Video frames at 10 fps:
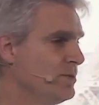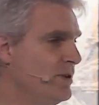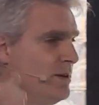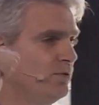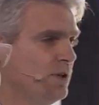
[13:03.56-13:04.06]
to
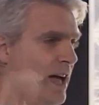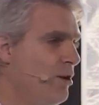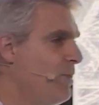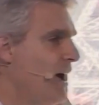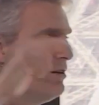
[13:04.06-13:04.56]
people,
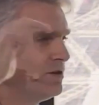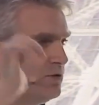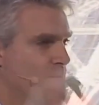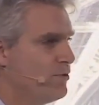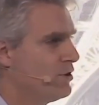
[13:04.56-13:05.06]
help out,
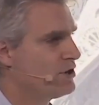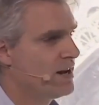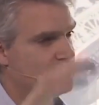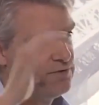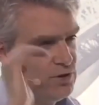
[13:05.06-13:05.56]
do a
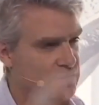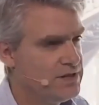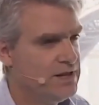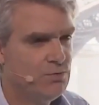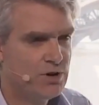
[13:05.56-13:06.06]
project,
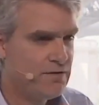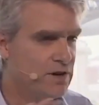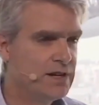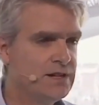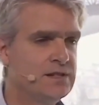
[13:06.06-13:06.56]
volunteer, whatever
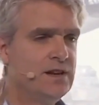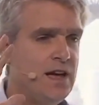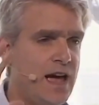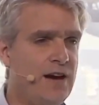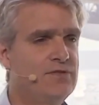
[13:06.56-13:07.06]
it is,
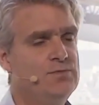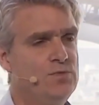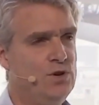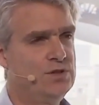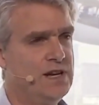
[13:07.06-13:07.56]
have some
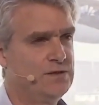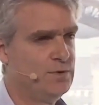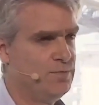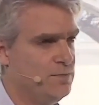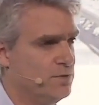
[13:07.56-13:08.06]
contact
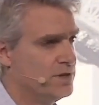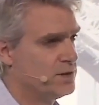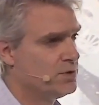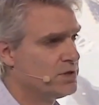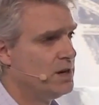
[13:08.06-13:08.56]
with people.
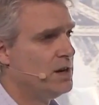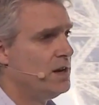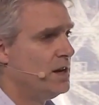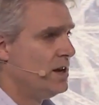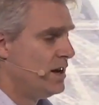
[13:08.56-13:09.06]
This was
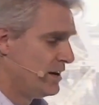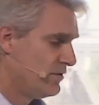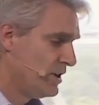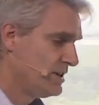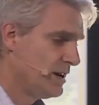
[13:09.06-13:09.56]

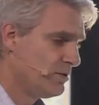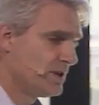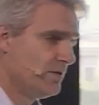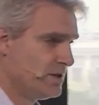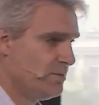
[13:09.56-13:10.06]
advice that was
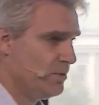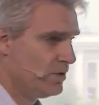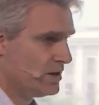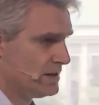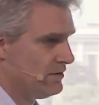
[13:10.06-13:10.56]
given to me
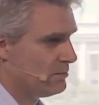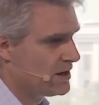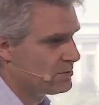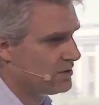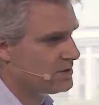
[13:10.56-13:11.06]
when I was leaving
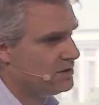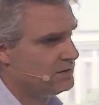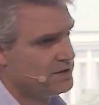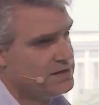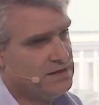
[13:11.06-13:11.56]
management
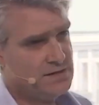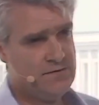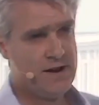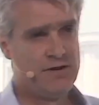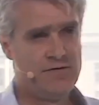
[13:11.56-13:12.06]
consultancy, and it's
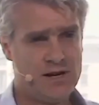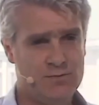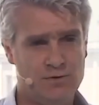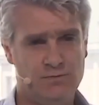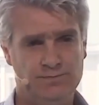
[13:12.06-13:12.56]
very
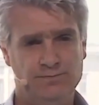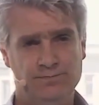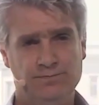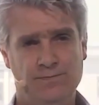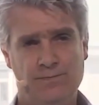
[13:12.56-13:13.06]
valuable.
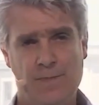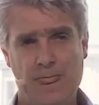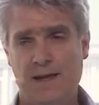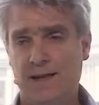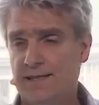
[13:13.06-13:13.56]

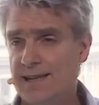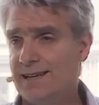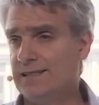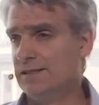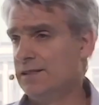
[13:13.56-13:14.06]

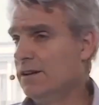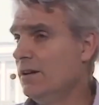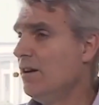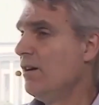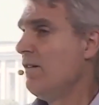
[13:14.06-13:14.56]
Second,
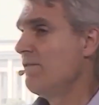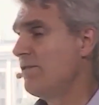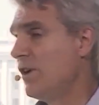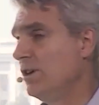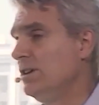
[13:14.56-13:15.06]

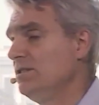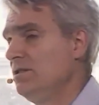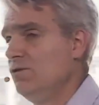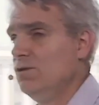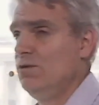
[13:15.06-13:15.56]
find
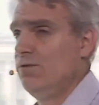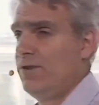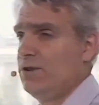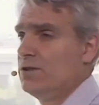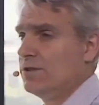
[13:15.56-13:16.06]
your
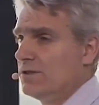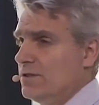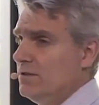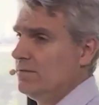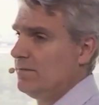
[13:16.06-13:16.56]
focus.